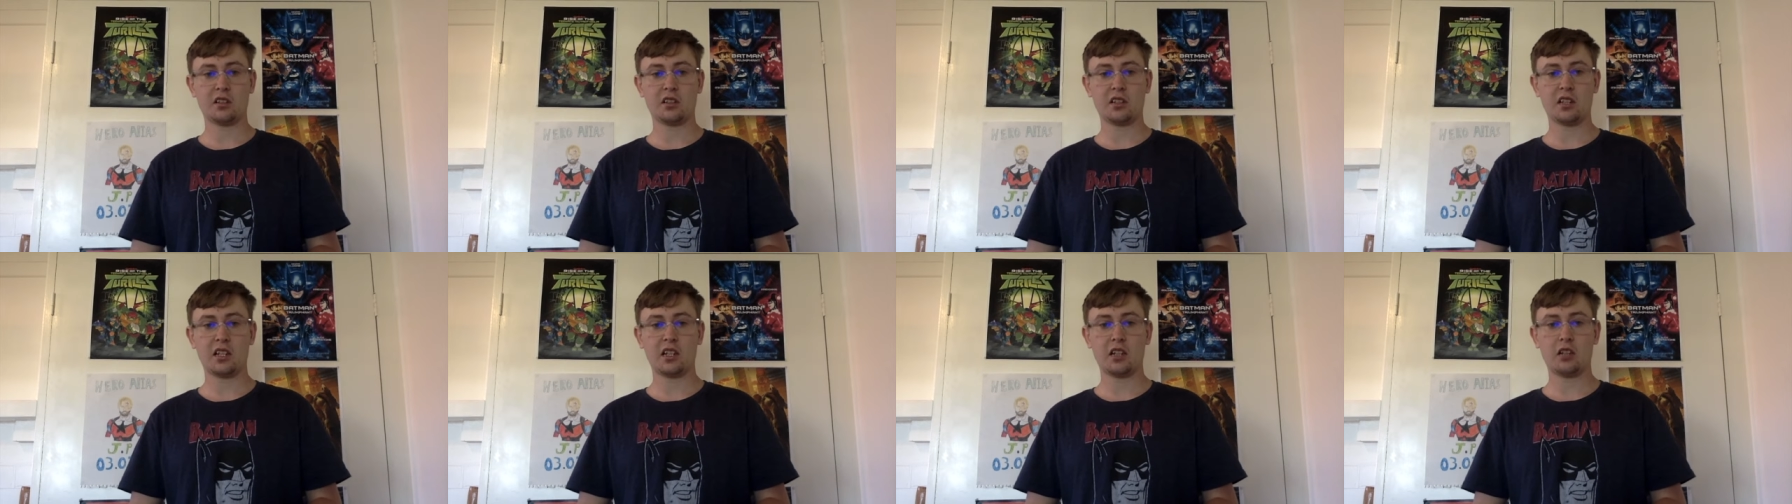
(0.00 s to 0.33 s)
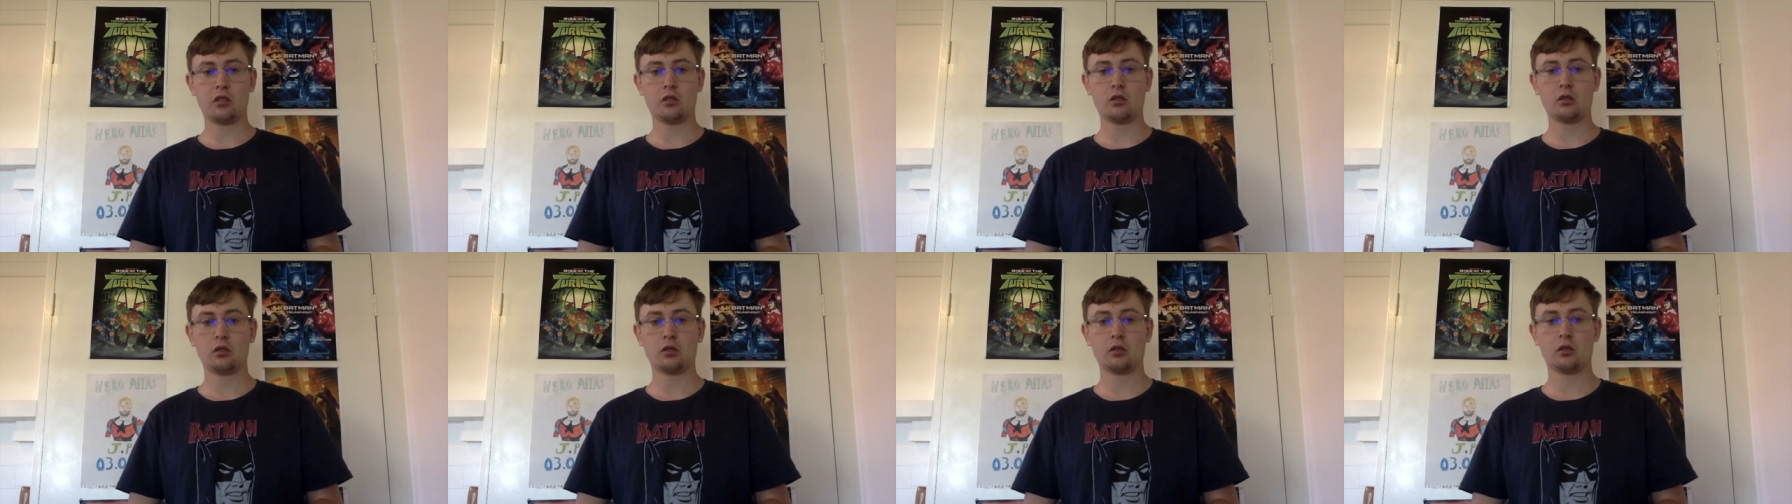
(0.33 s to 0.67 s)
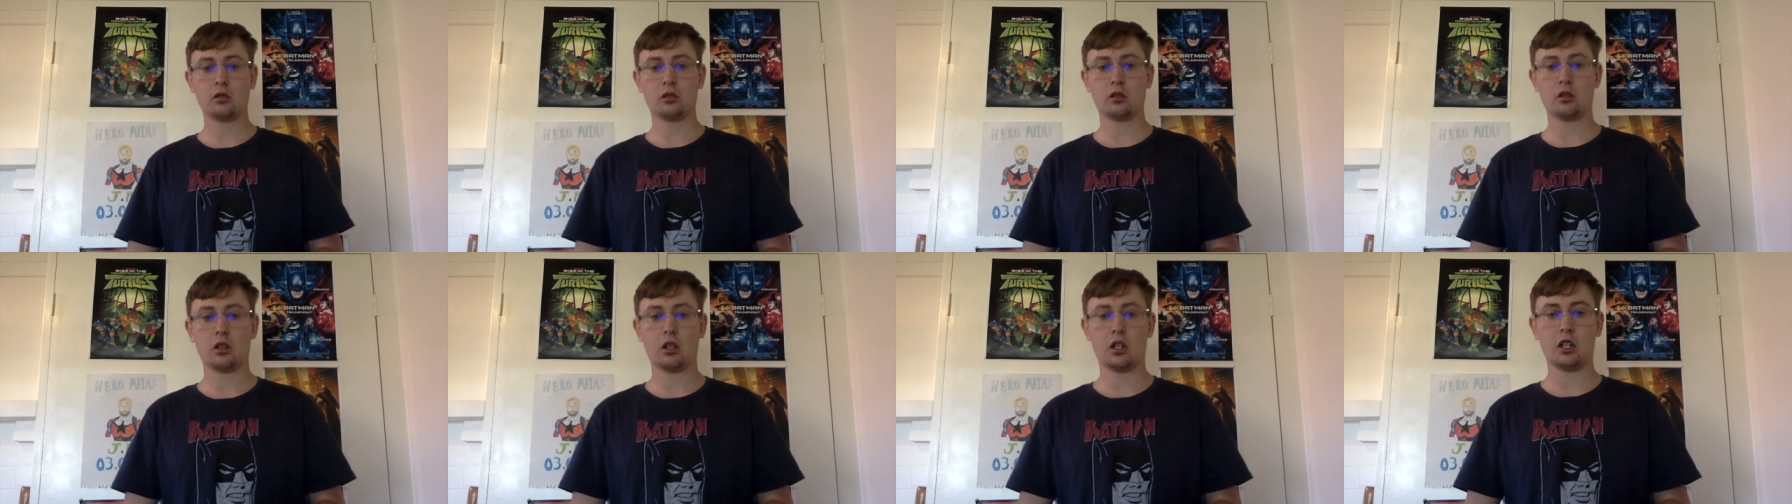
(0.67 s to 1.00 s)
now,
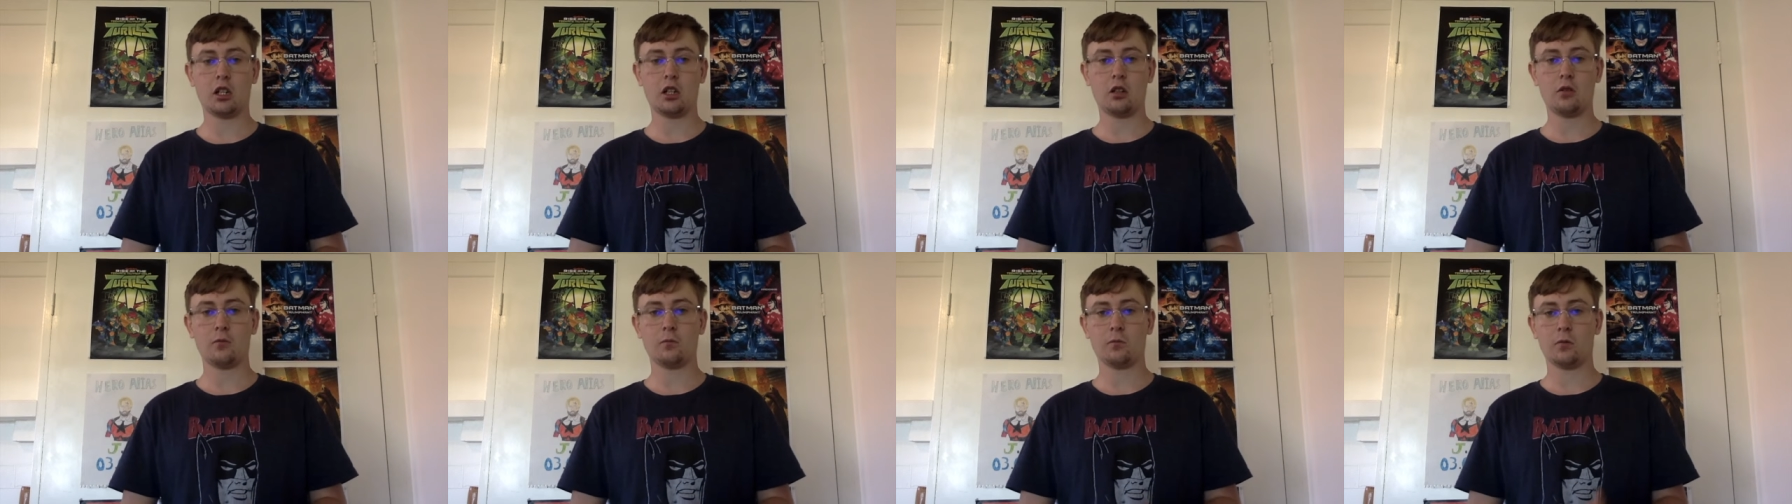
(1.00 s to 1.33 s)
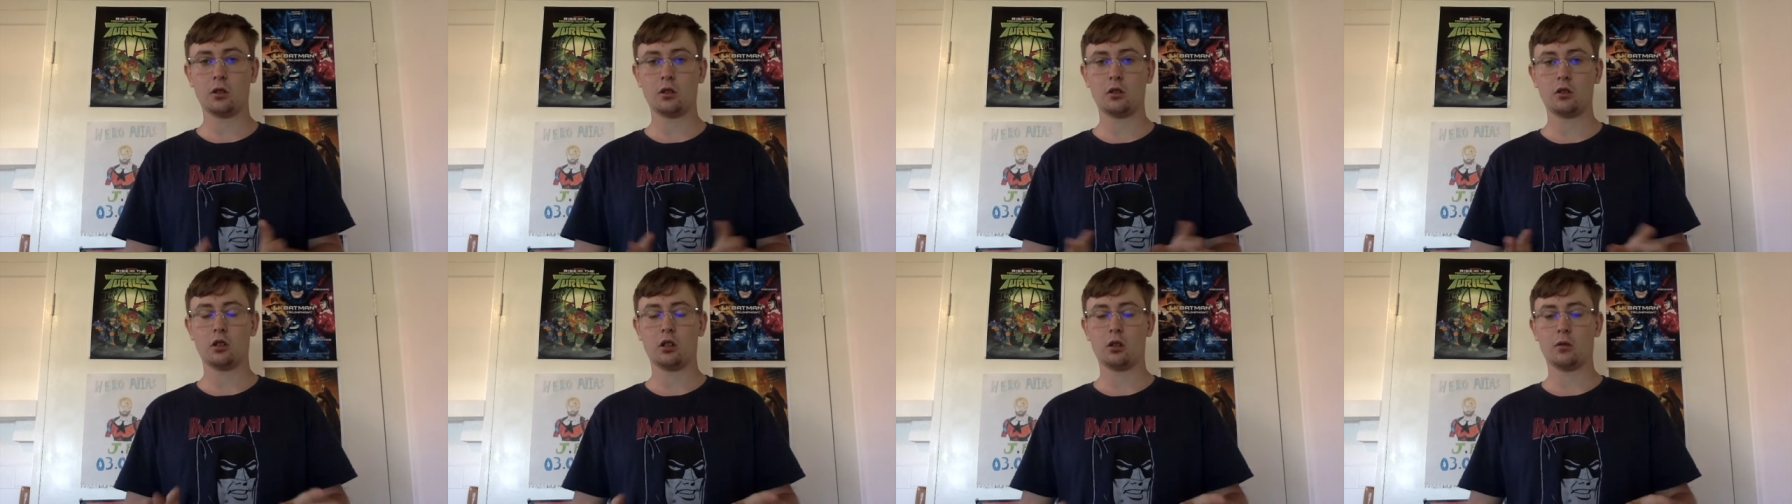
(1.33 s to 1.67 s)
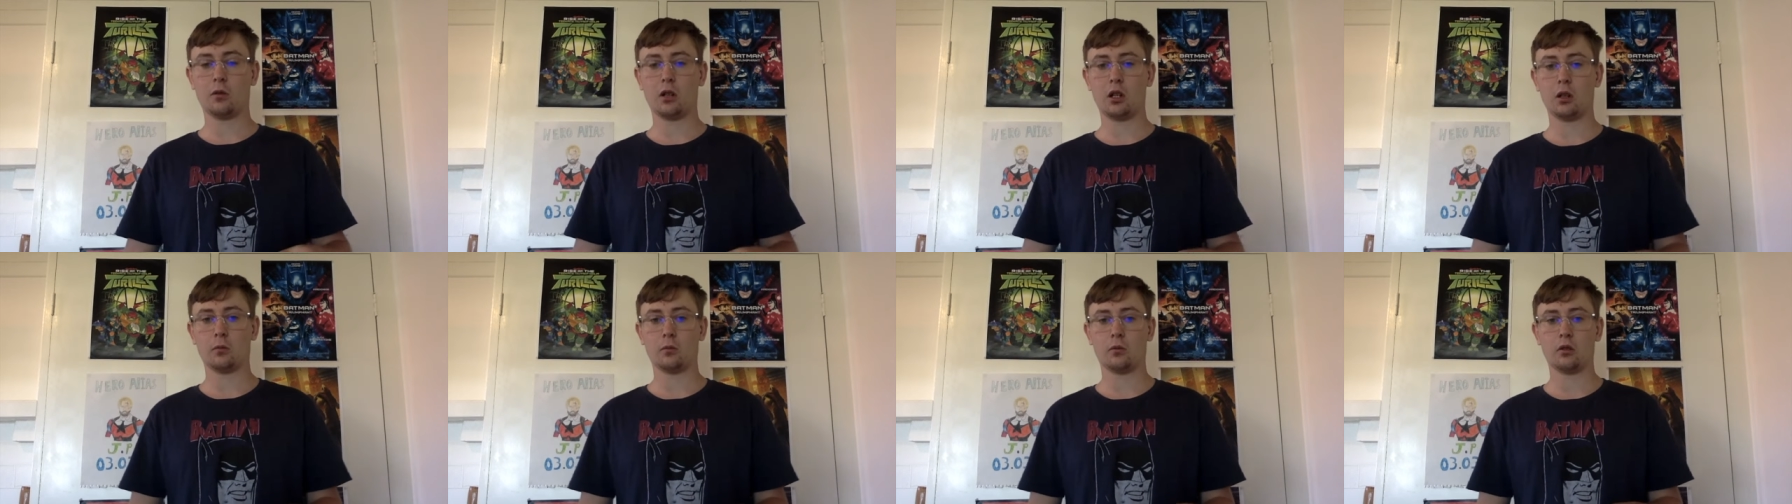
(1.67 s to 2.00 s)
I don't really know
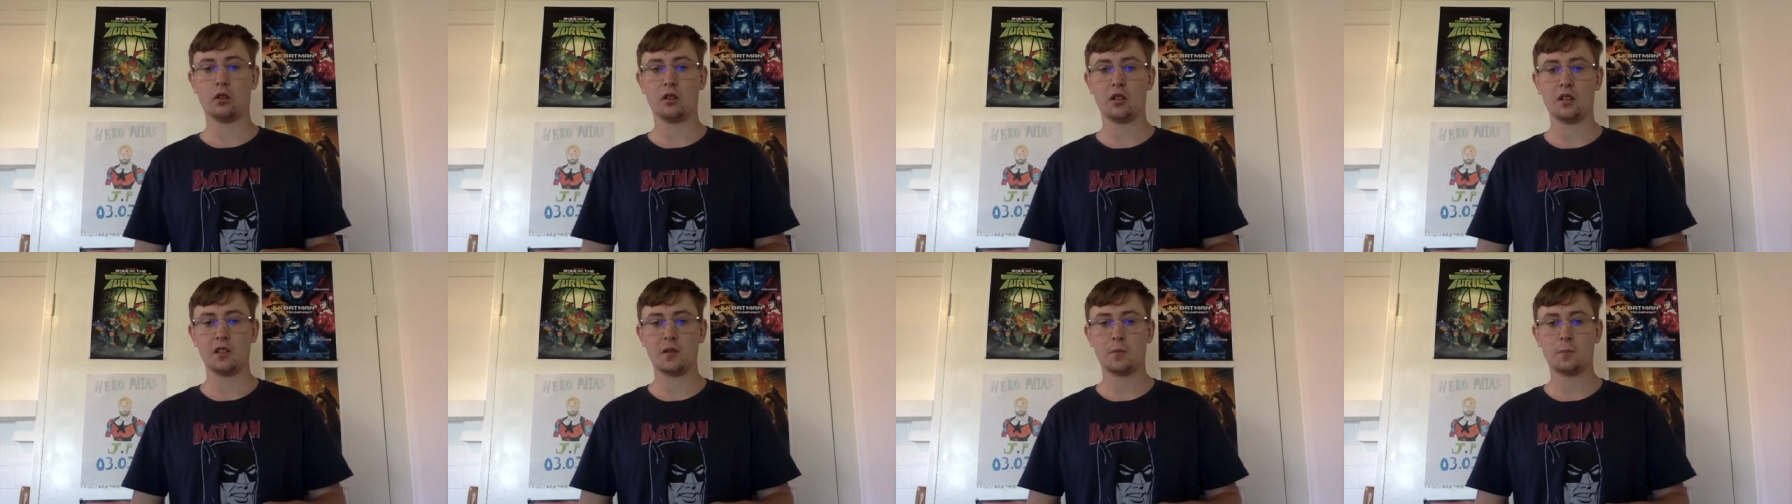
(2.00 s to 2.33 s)
when it was,